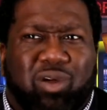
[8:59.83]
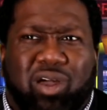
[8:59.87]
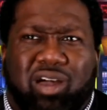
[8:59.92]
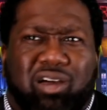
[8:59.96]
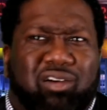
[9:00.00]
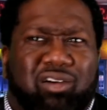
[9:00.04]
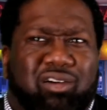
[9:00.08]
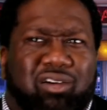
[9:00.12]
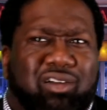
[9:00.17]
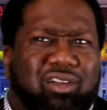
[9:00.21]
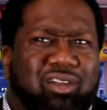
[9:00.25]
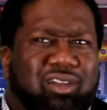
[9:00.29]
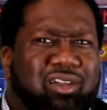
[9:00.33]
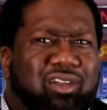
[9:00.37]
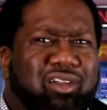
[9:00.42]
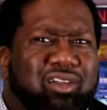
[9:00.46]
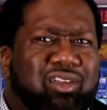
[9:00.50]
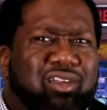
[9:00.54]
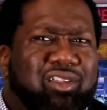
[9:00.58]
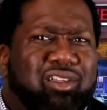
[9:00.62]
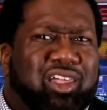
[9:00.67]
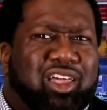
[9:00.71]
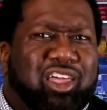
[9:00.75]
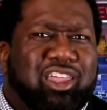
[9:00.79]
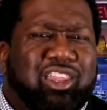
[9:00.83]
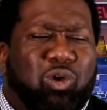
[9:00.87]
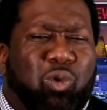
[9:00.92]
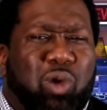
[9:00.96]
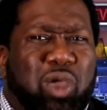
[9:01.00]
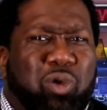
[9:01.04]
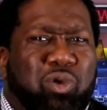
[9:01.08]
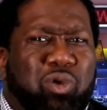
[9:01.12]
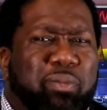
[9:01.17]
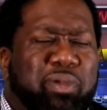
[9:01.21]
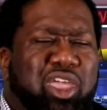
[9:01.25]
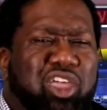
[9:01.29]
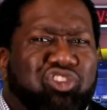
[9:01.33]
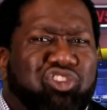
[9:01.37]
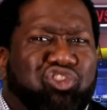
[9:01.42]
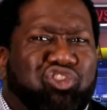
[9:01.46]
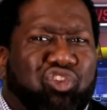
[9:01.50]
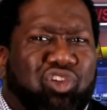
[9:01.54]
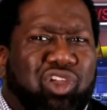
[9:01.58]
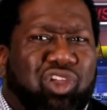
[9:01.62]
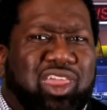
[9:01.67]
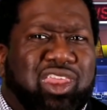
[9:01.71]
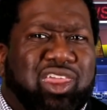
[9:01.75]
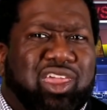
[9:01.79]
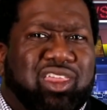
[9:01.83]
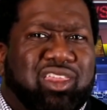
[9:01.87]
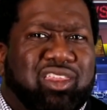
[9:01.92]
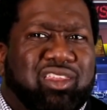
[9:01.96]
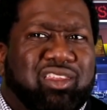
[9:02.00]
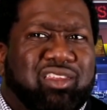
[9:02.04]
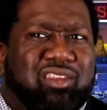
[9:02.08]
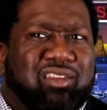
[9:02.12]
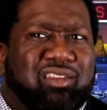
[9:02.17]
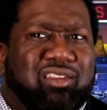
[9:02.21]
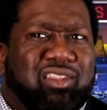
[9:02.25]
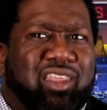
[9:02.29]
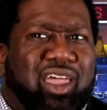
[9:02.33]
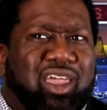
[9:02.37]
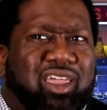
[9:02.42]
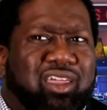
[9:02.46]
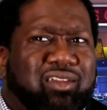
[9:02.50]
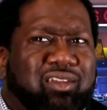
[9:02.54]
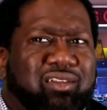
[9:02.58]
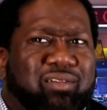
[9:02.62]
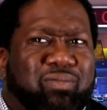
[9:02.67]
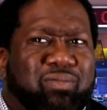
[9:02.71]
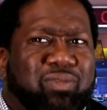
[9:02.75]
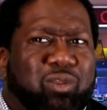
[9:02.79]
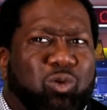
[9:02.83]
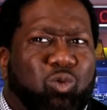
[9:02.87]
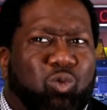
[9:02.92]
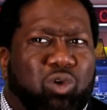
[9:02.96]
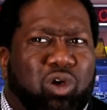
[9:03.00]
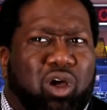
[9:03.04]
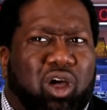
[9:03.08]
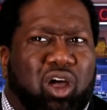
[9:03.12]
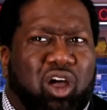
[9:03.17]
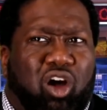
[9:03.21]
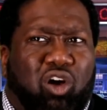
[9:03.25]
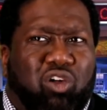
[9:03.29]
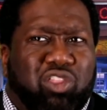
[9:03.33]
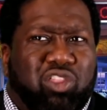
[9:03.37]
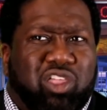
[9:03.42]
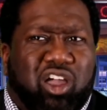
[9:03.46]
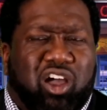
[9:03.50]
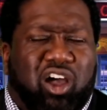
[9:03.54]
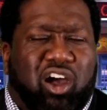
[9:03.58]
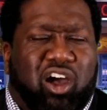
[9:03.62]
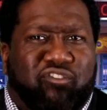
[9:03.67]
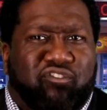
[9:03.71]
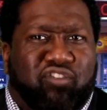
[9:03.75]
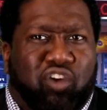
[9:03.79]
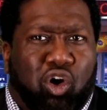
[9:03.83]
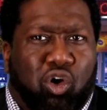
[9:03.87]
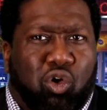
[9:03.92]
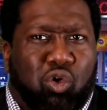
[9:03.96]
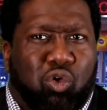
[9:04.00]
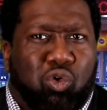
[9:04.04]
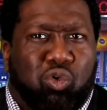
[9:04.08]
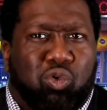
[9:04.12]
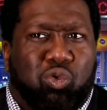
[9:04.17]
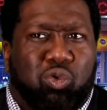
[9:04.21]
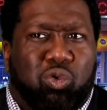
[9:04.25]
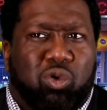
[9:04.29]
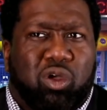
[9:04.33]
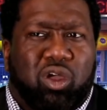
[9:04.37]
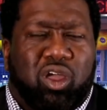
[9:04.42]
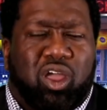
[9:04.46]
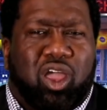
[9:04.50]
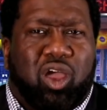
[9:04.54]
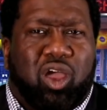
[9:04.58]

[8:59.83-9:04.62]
Well, look at the way we're being treated. Like, only a fool